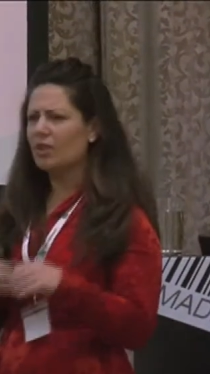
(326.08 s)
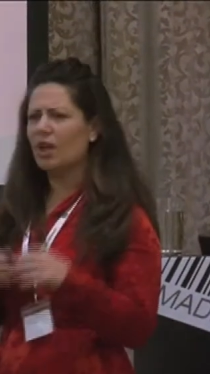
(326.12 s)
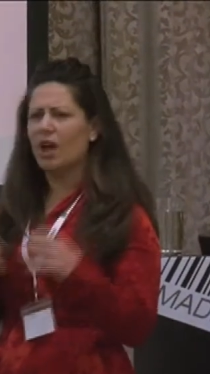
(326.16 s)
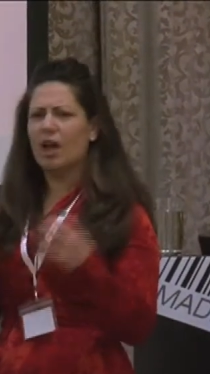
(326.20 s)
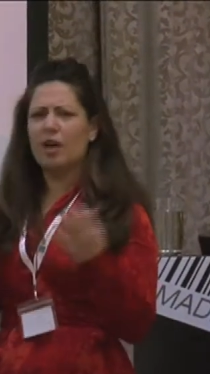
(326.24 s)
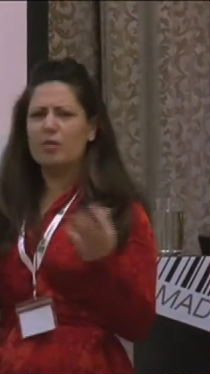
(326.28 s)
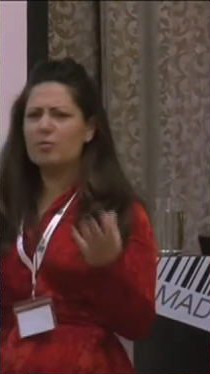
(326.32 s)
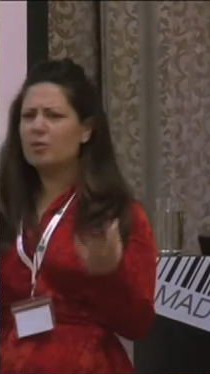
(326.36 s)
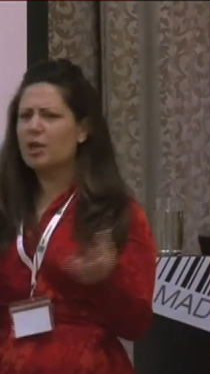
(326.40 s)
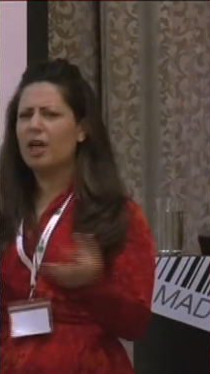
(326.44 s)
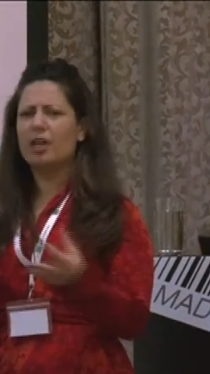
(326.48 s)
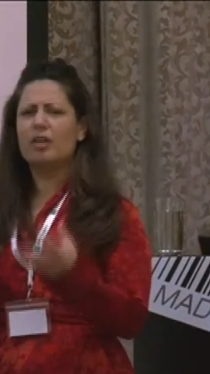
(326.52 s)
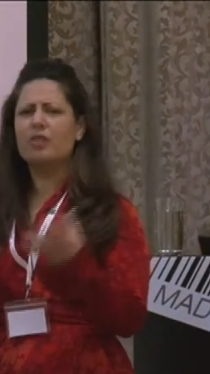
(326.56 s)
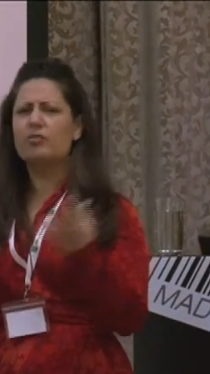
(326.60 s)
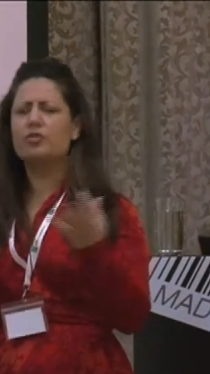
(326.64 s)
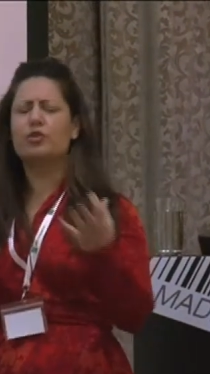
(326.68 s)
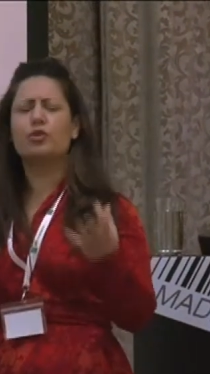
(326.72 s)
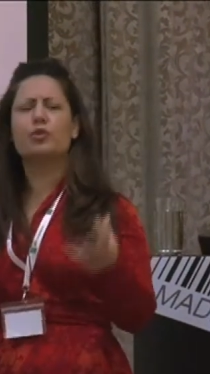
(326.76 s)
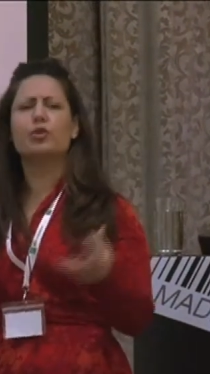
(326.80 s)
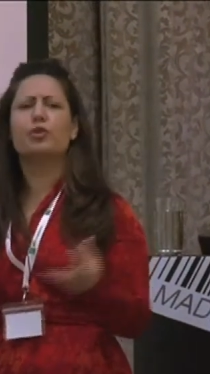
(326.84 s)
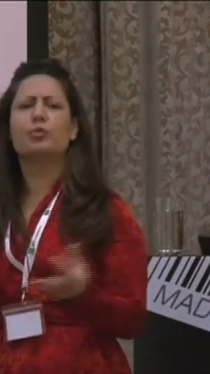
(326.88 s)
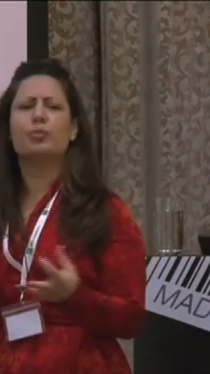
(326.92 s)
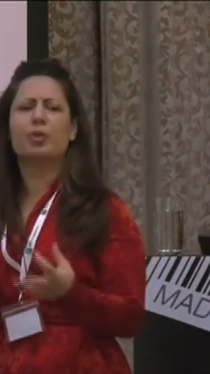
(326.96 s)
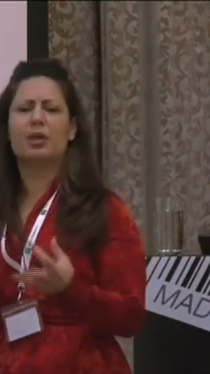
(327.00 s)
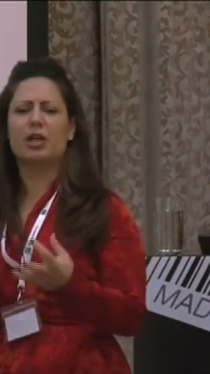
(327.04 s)
I'm kind of
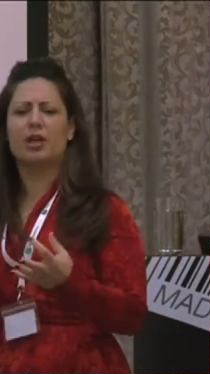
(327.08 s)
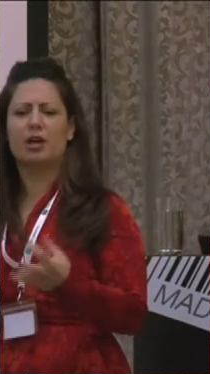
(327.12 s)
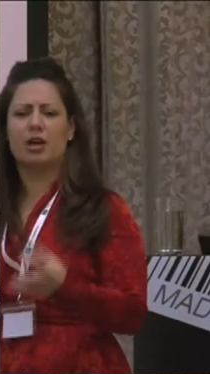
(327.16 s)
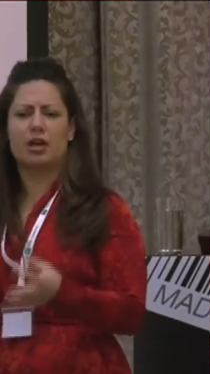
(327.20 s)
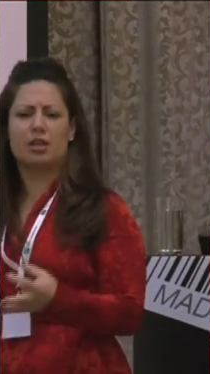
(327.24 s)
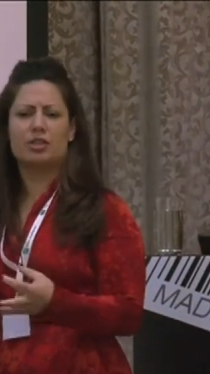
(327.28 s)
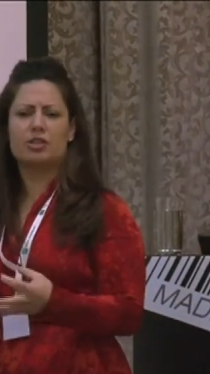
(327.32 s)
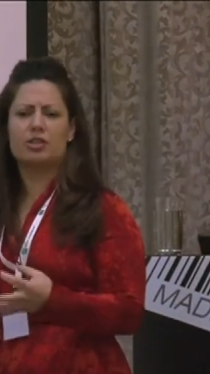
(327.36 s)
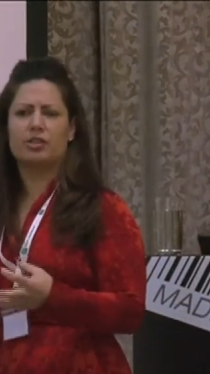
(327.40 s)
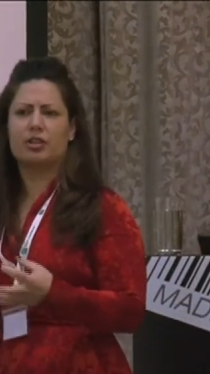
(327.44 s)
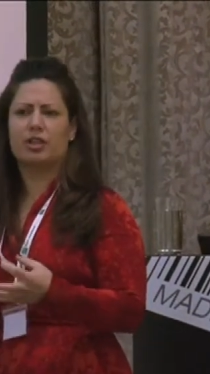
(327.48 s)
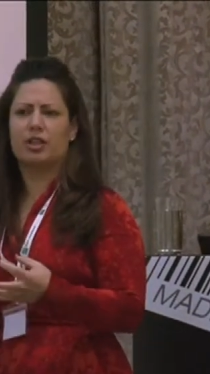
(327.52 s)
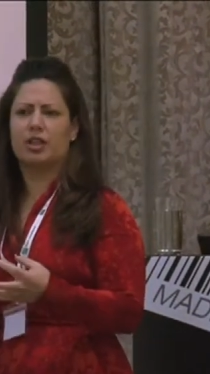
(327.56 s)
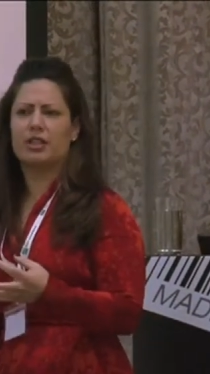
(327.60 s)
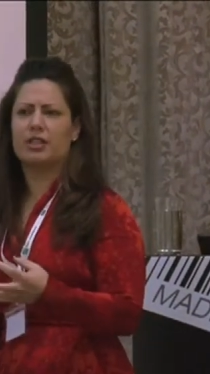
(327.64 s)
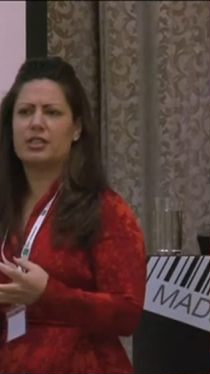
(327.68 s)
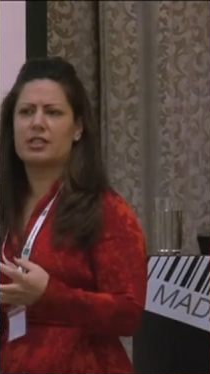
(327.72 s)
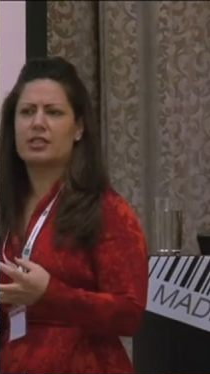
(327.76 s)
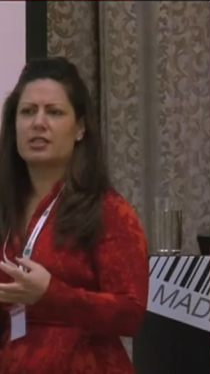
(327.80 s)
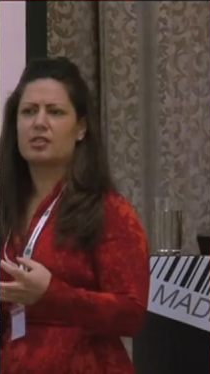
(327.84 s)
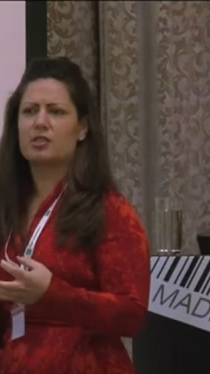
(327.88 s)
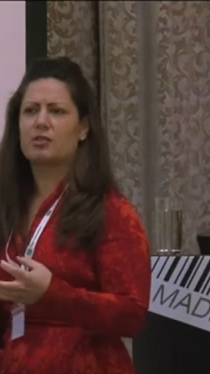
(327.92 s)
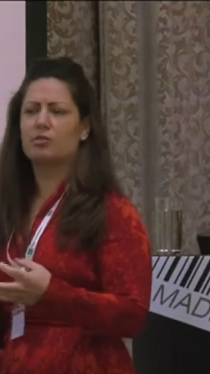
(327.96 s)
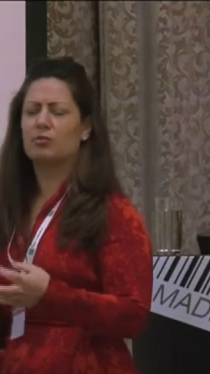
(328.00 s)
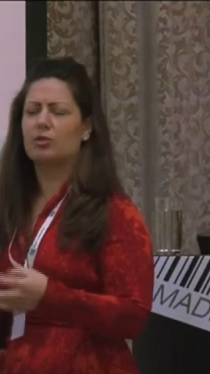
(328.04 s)
grouping under this
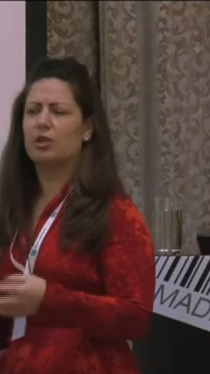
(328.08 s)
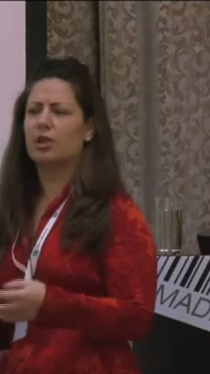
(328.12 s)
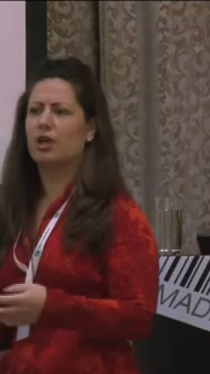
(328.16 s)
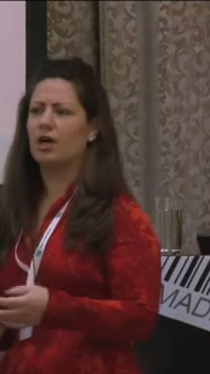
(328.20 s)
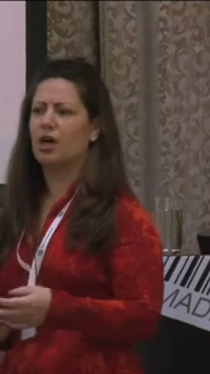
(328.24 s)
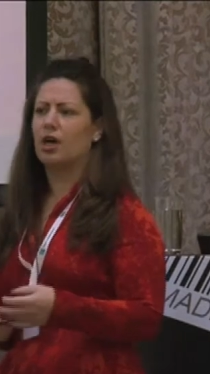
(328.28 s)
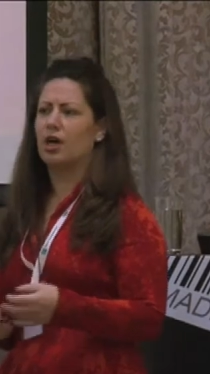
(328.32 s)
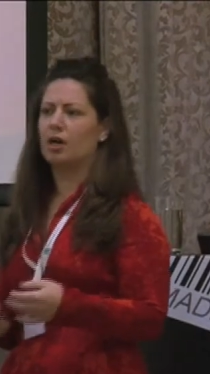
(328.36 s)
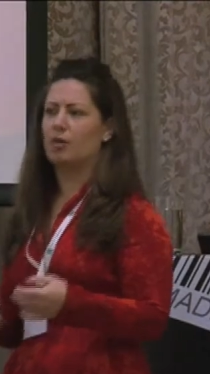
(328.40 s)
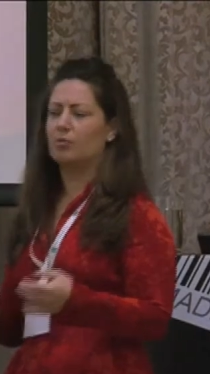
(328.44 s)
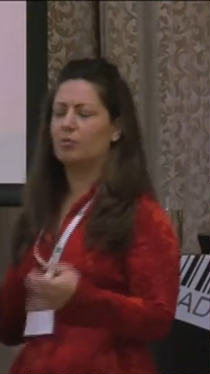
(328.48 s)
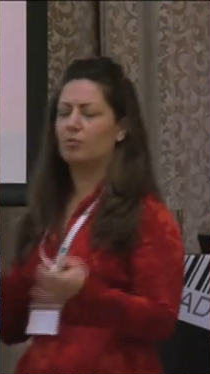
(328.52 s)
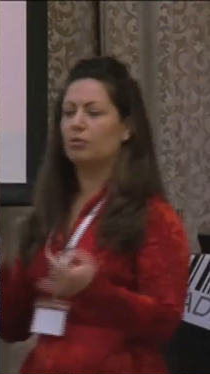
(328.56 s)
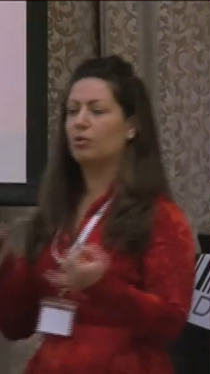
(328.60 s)
what, um,